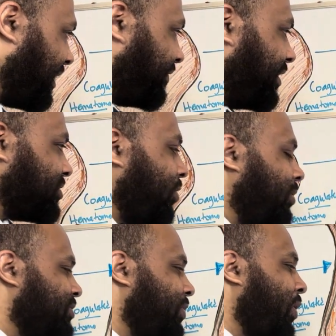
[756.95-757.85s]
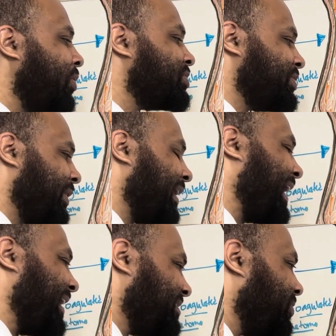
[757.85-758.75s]
There's also
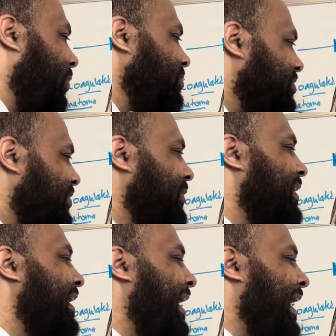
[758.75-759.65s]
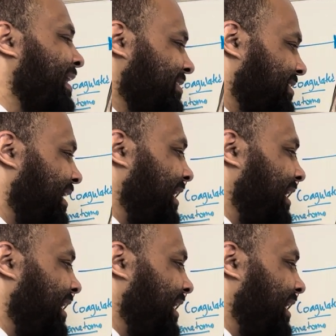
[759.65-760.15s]
osteoclast. Osteoclast,